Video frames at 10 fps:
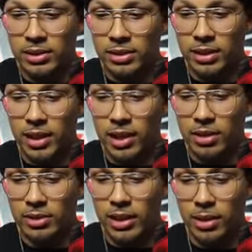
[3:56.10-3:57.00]

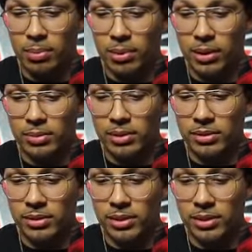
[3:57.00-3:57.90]
Chicago. It's gotta pull up
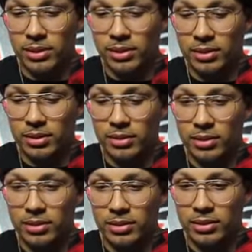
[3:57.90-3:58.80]
soon. Hold
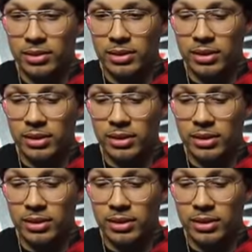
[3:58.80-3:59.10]
on.